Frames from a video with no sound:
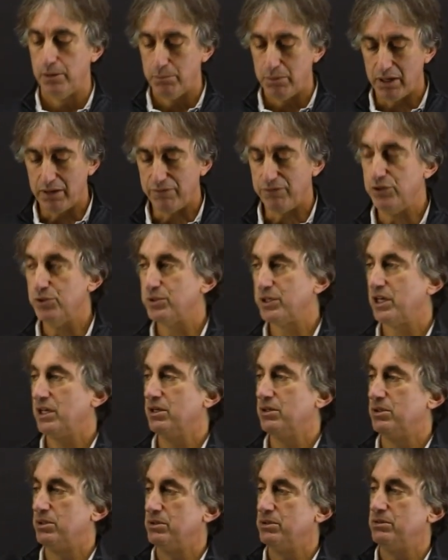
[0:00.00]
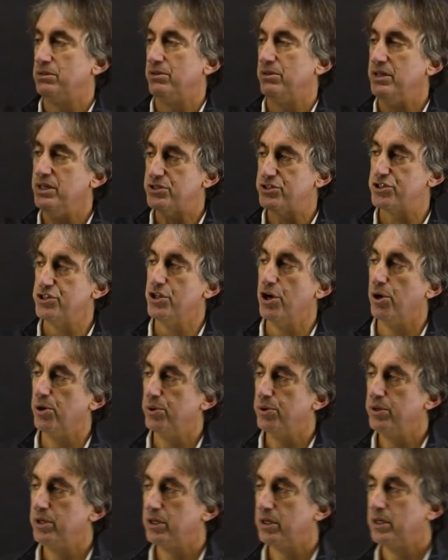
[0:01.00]
But if you killed this
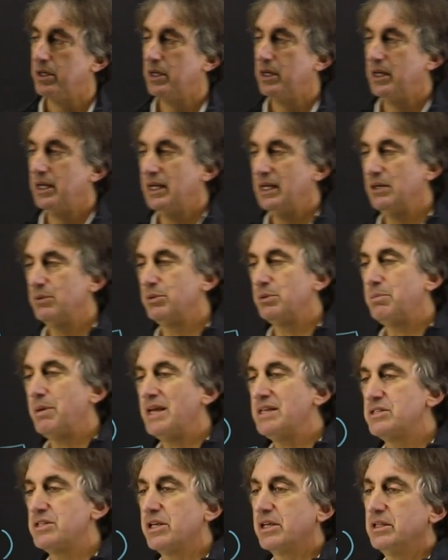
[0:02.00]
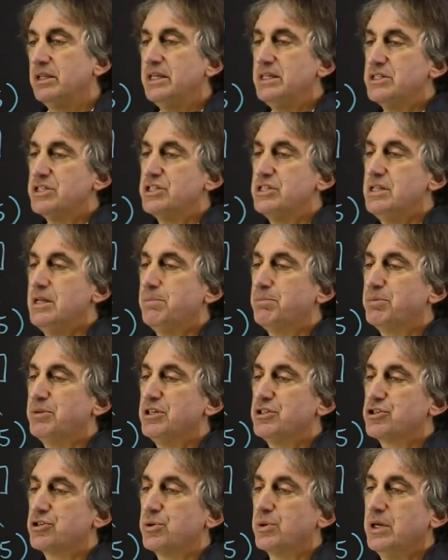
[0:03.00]
node, it would basically snip
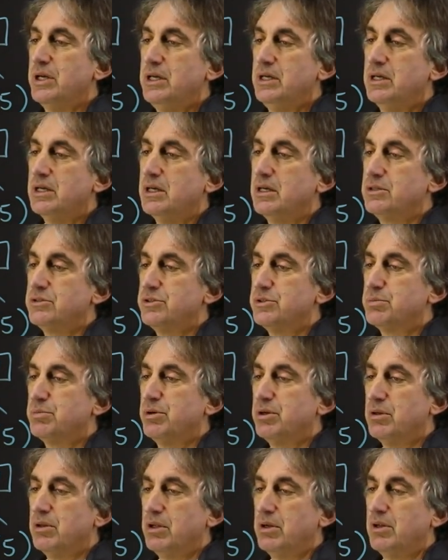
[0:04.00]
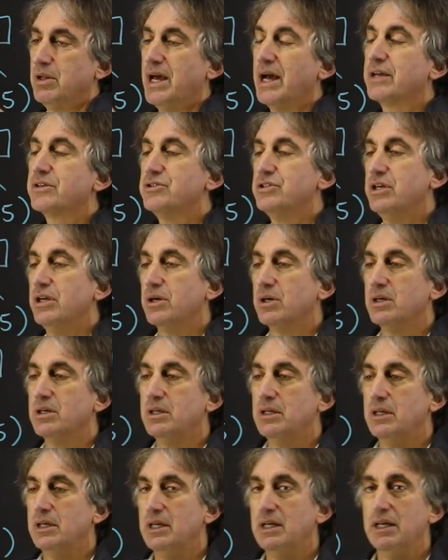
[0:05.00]
the tree. I'll just put a little X here.
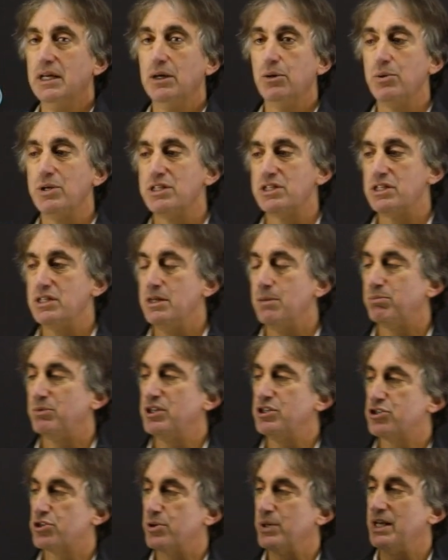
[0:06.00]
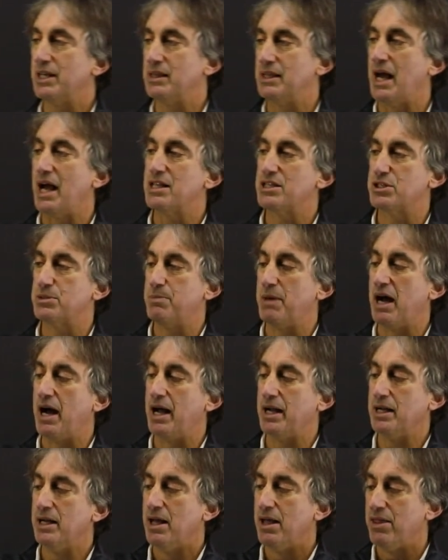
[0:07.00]
It would snip the tree at that
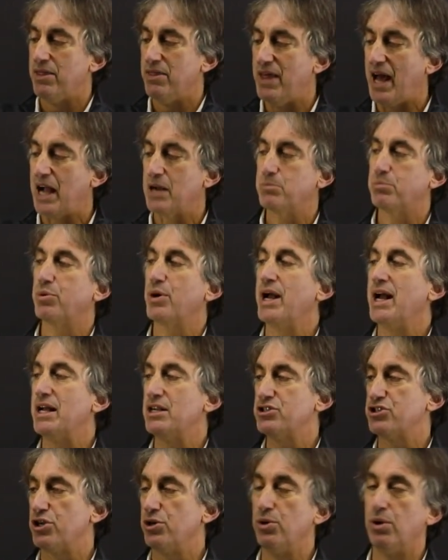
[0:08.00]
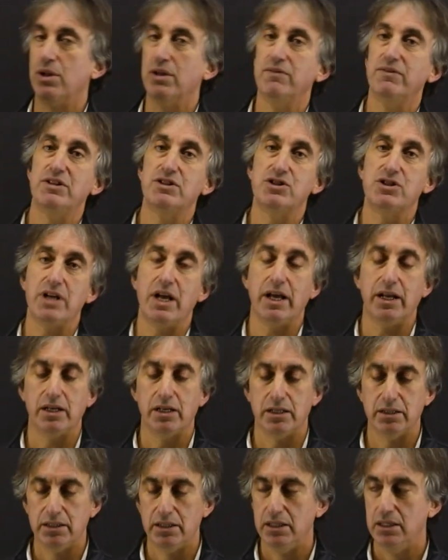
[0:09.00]
spot. That branch and all of its
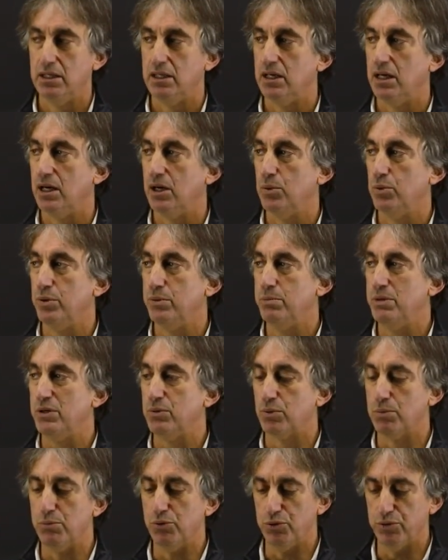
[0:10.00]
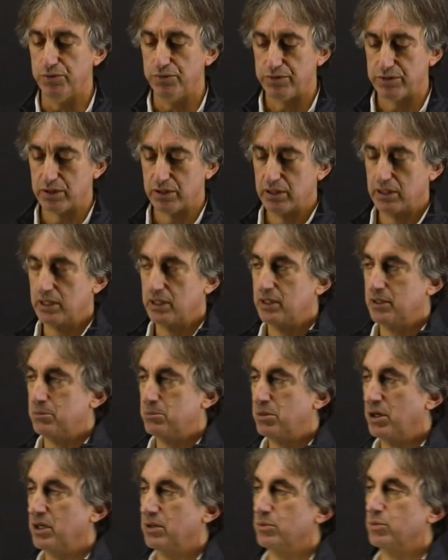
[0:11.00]
data would be removed.
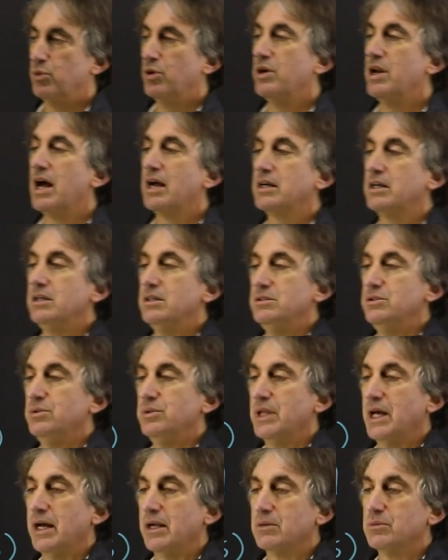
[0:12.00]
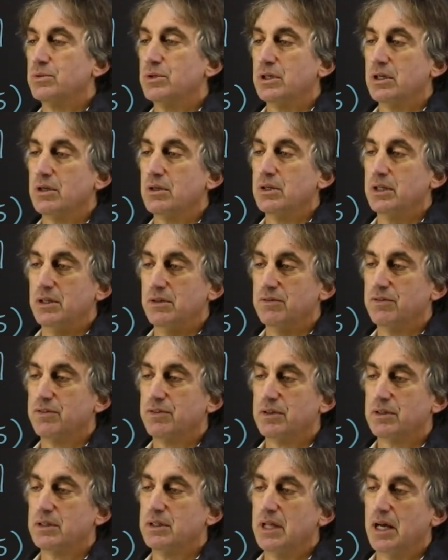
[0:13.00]
But we're not going to do that. We're going to leave
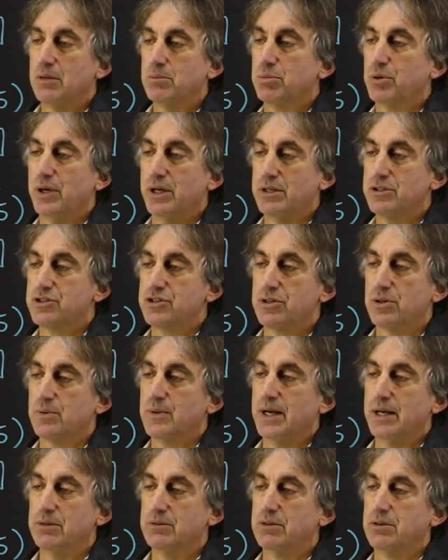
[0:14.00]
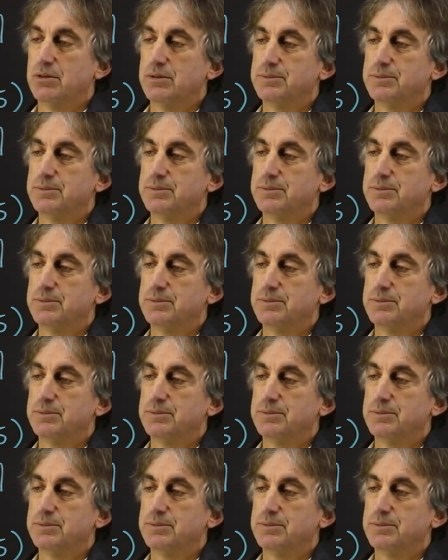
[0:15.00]
that branch around.